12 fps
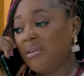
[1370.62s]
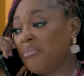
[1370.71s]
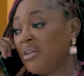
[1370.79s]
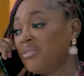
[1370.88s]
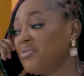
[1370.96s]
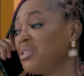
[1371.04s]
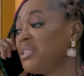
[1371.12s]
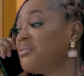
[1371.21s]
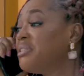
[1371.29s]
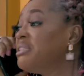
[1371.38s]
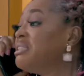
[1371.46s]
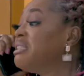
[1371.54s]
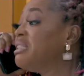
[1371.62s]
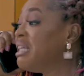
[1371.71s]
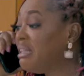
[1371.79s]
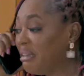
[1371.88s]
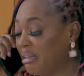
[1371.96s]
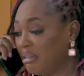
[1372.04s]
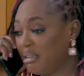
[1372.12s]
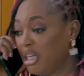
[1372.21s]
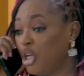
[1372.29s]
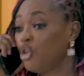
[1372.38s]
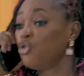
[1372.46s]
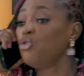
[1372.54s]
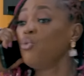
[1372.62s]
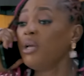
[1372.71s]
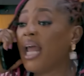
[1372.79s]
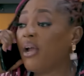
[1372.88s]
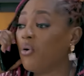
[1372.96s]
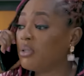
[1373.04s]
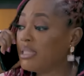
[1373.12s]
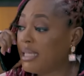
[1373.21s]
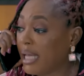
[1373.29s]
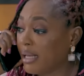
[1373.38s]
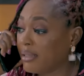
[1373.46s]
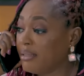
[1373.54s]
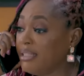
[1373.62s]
Mama, you've not even seen anything. Do you know when I got here,